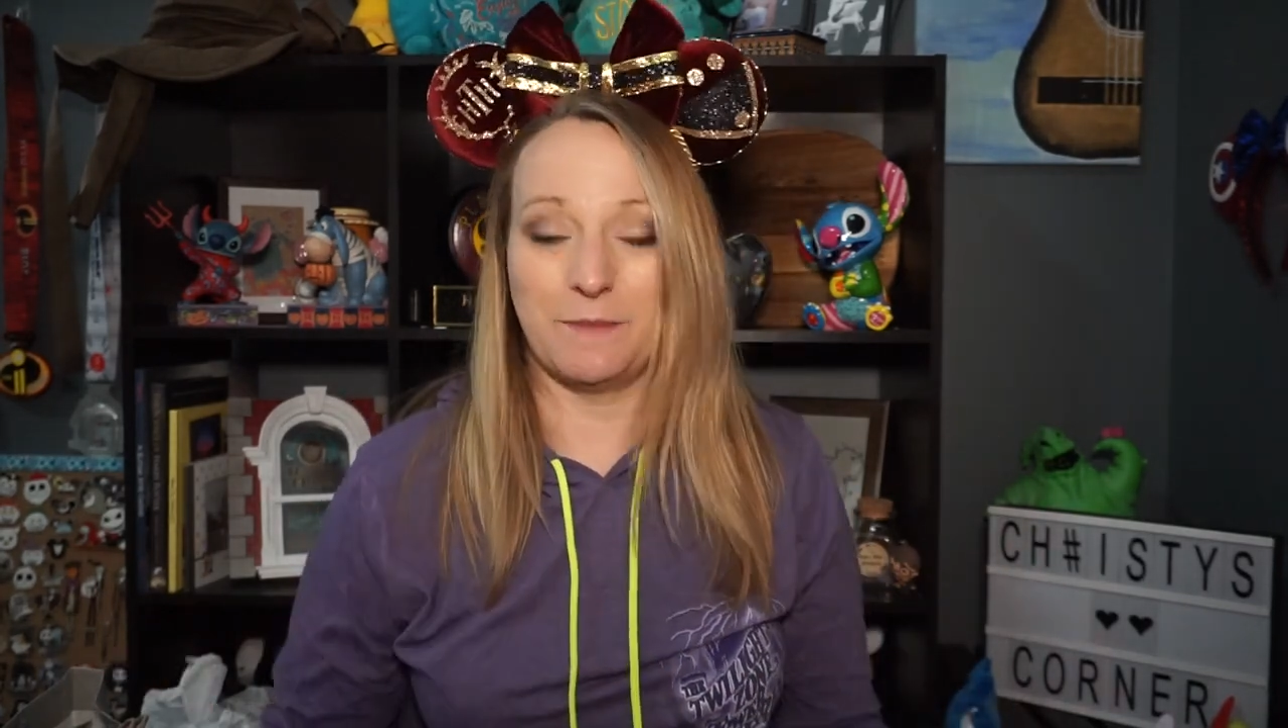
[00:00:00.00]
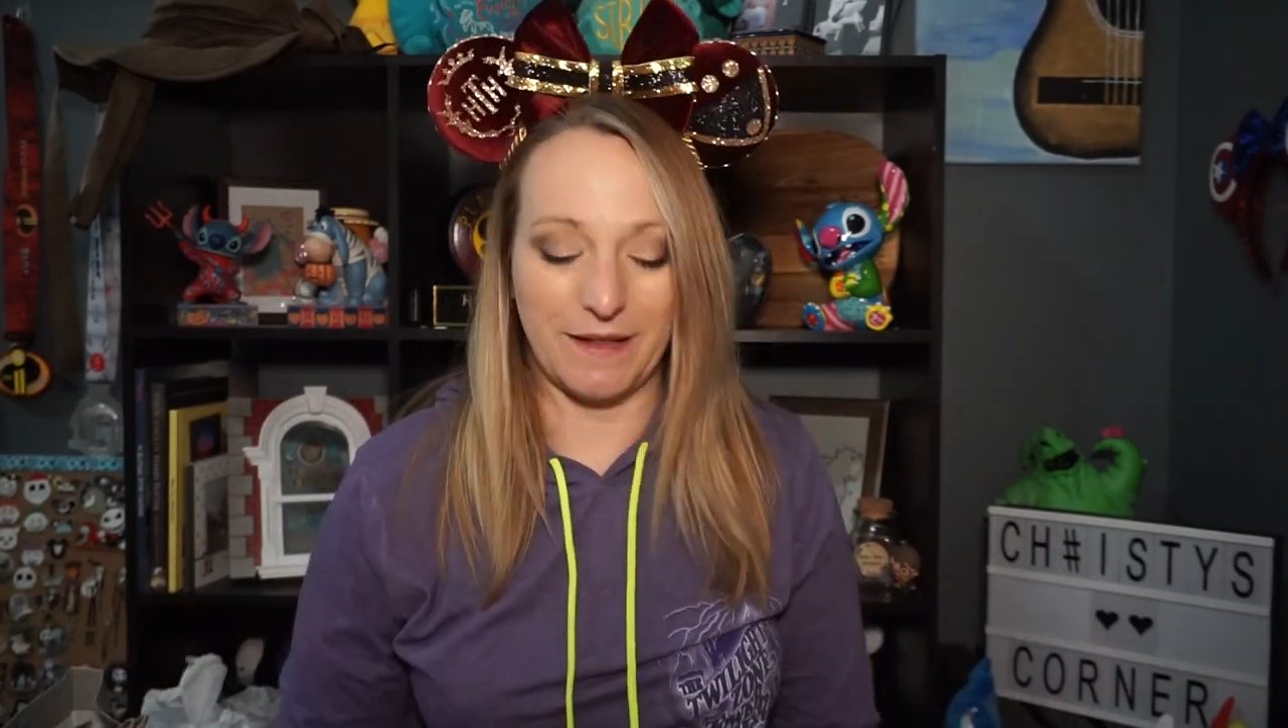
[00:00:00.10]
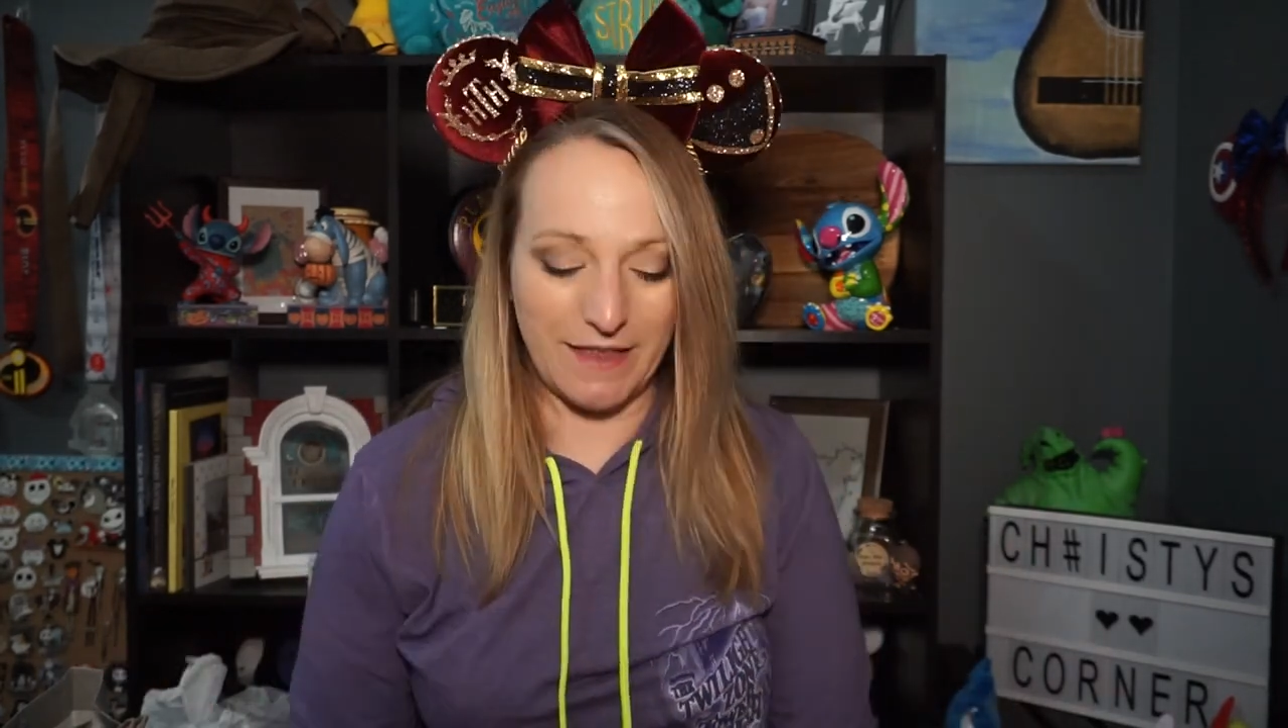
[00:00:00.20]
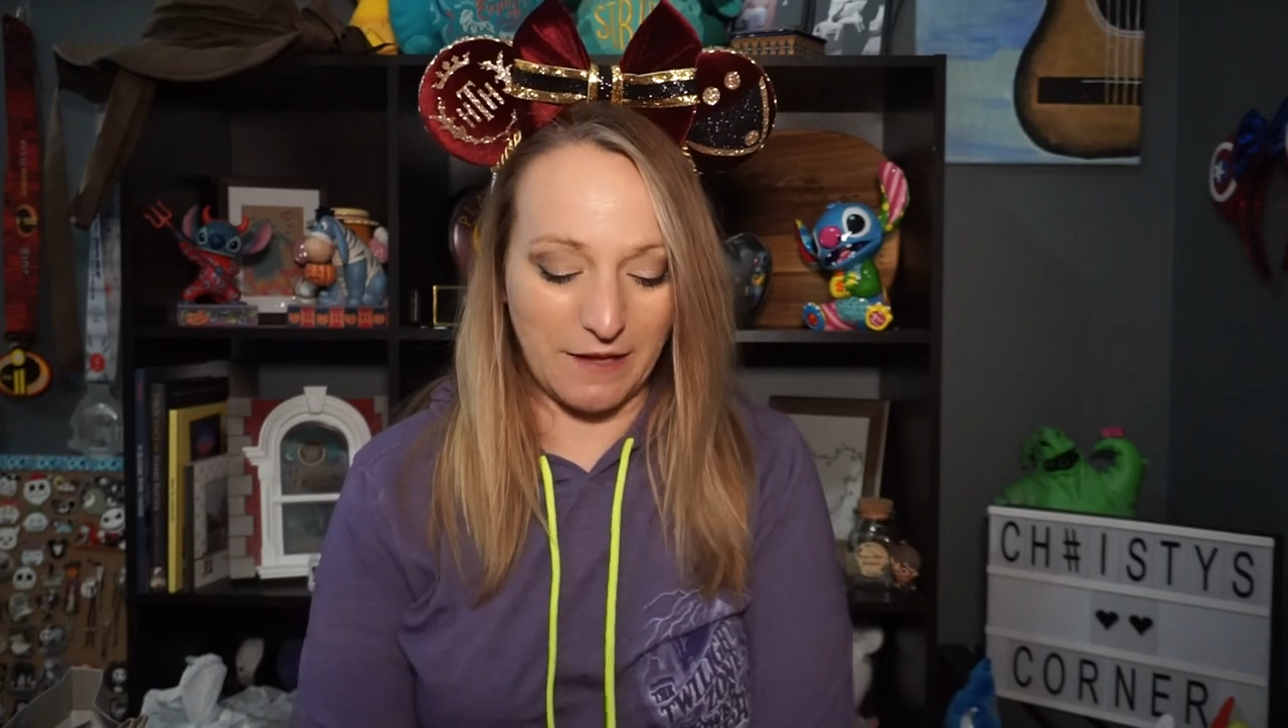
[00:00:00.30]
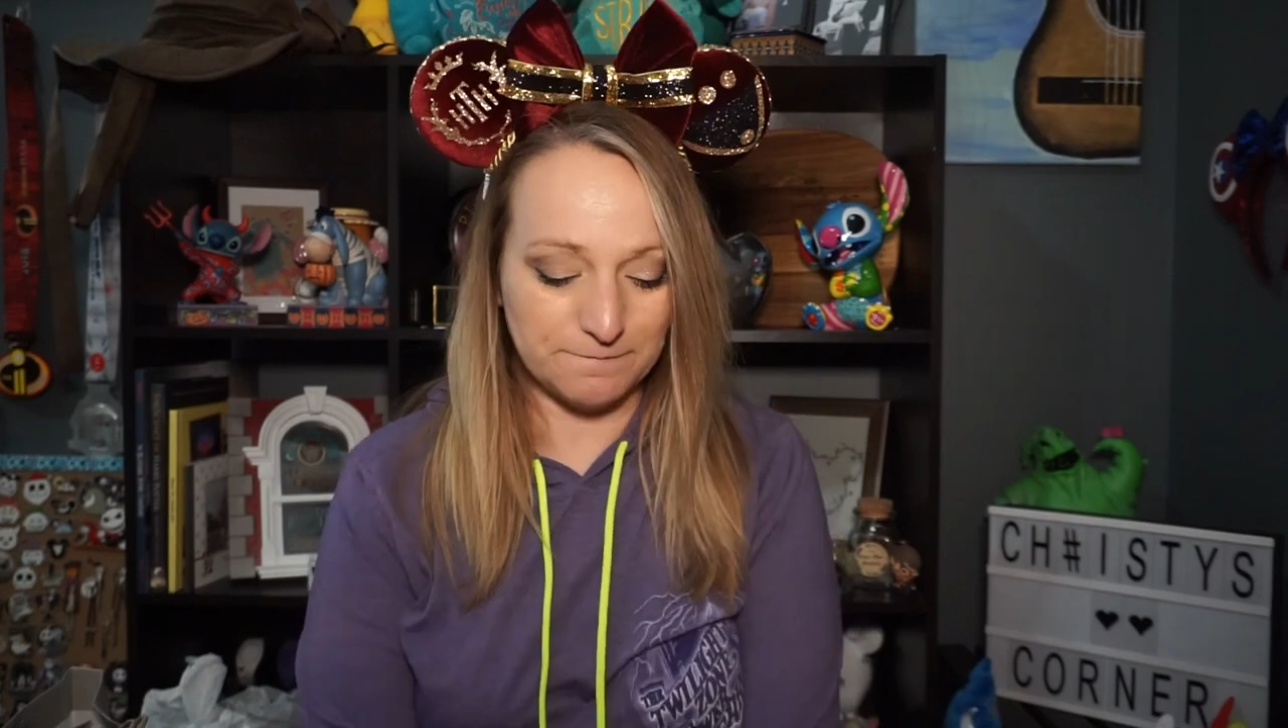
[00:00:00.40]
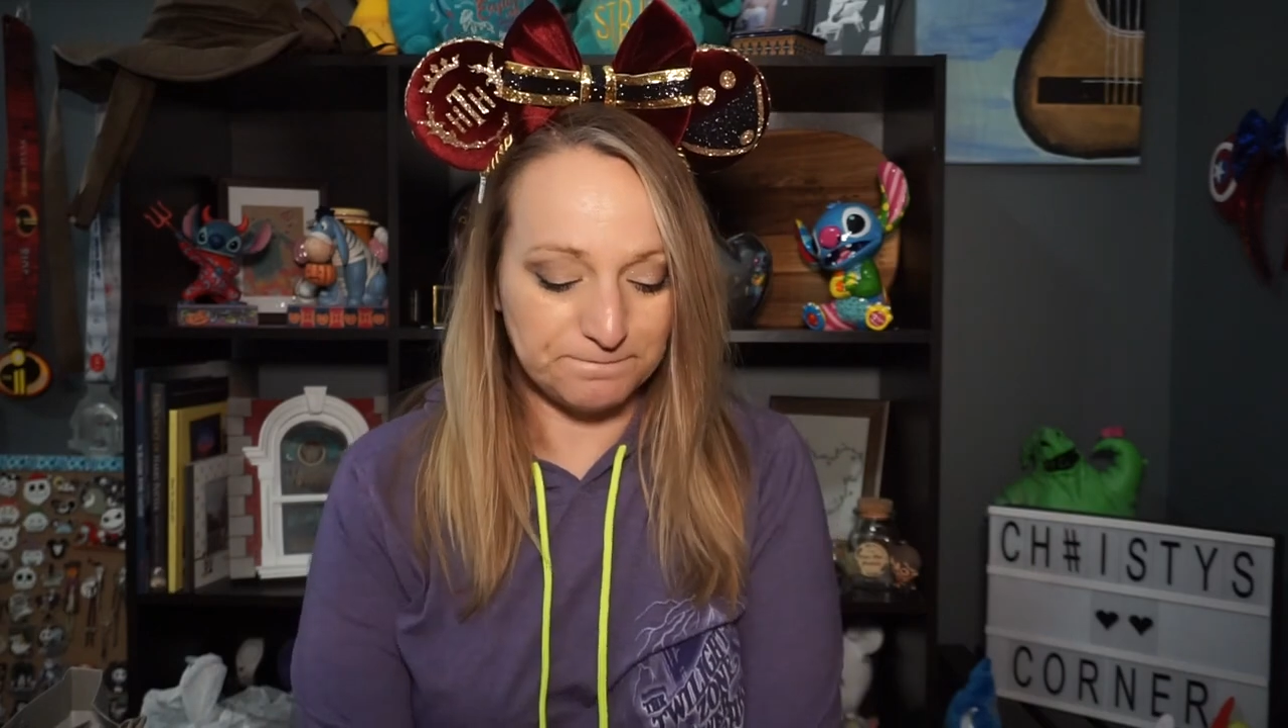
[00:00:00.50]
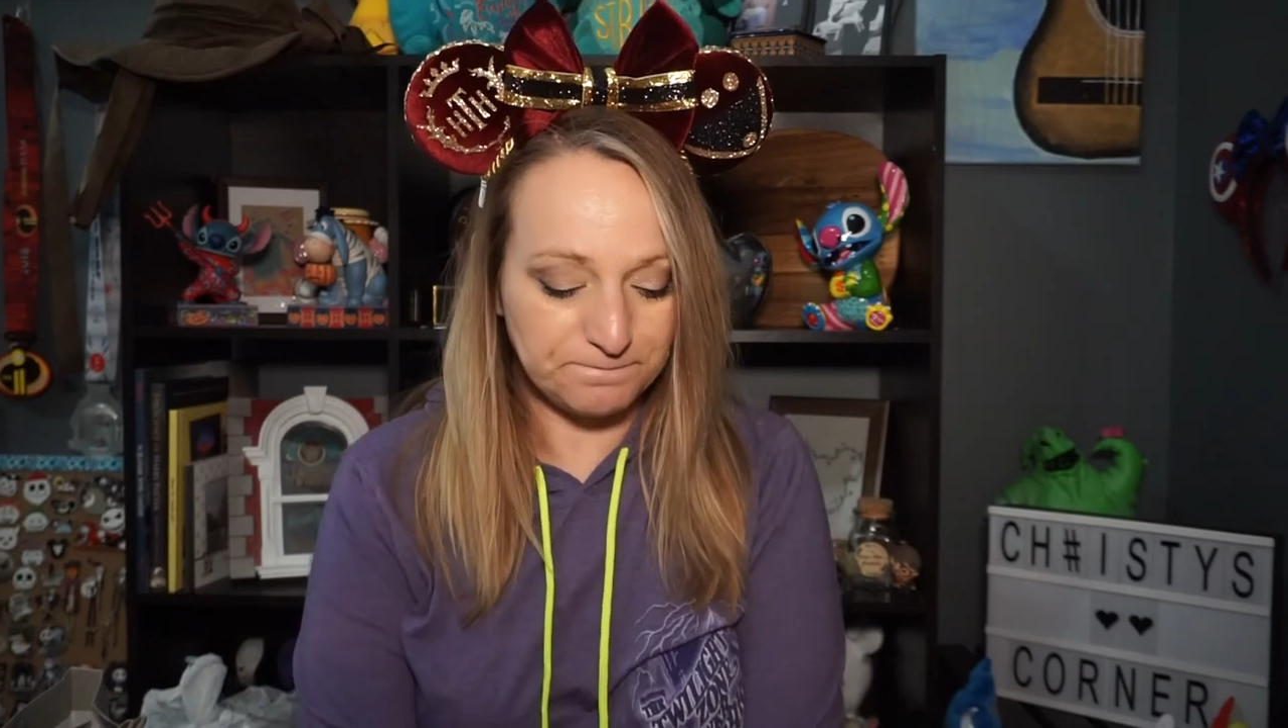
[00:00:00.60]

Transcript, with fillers: about that.